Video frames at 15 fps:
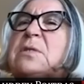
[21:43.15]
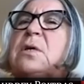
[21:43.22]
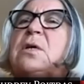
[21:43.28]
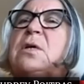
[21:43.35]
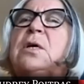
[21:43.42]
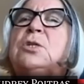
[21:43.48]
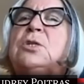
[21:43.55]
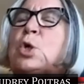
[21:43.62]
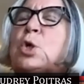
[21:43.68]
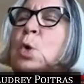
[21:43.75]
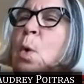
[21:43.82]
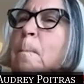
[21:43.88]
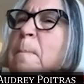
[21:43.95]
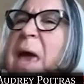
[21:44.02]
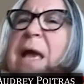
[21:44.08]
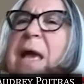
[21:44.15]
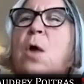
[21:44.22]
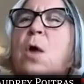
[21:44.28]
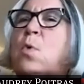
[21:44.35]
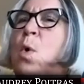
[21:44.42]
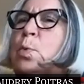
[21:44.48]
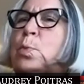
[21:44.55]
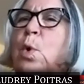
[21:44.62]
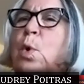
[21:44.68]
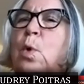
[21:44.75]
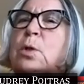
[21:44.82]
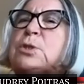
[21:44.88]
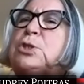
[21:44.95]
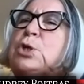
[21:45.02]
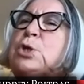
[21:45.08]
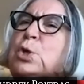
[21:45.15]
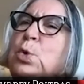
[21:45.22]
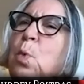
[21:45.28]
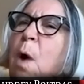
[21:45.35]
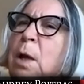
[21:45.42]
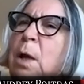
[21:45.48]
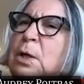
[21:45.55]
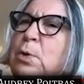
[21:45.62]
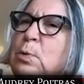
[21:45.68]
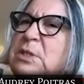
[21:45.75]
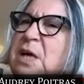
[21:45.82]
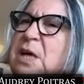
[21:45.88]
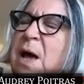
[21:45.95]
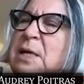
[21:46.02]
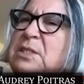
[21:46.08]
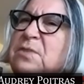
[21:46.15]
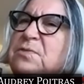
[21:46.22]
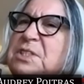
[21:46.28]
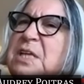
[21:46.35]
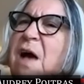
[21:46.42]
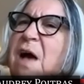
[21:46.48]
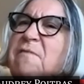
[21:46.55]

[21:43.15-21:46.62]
to make our own rules, to do all of those kinds of stuff.